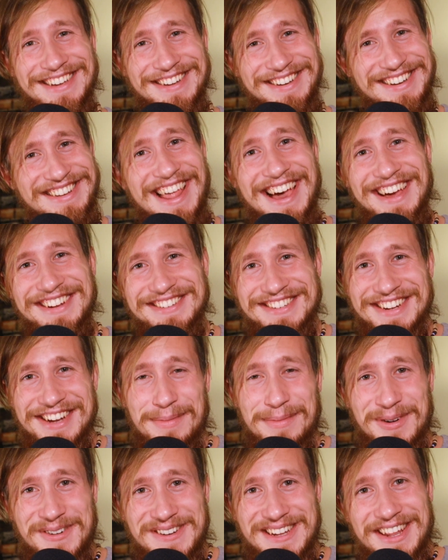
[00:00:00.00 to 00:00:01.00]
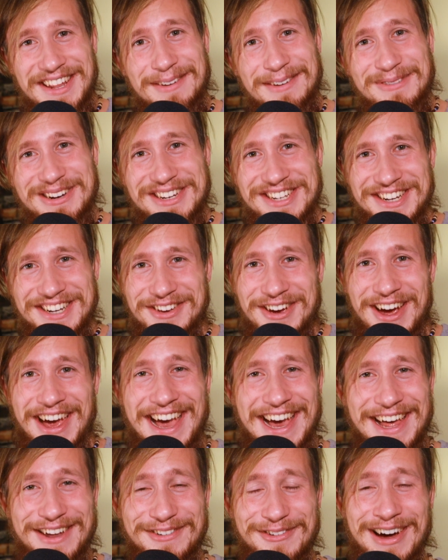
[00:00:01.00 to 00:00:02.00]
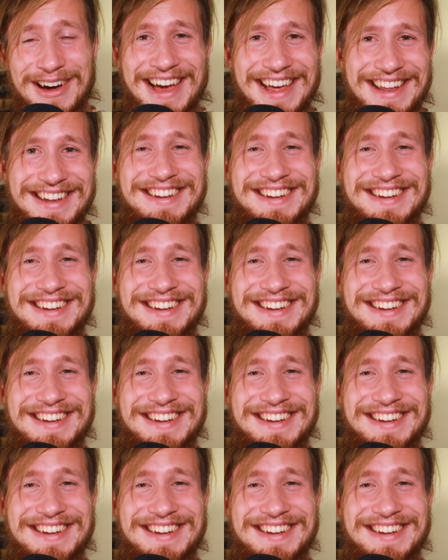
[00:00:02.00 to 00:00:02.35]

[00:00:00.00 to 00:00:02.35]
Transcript: Nice that I put that image in your head, right?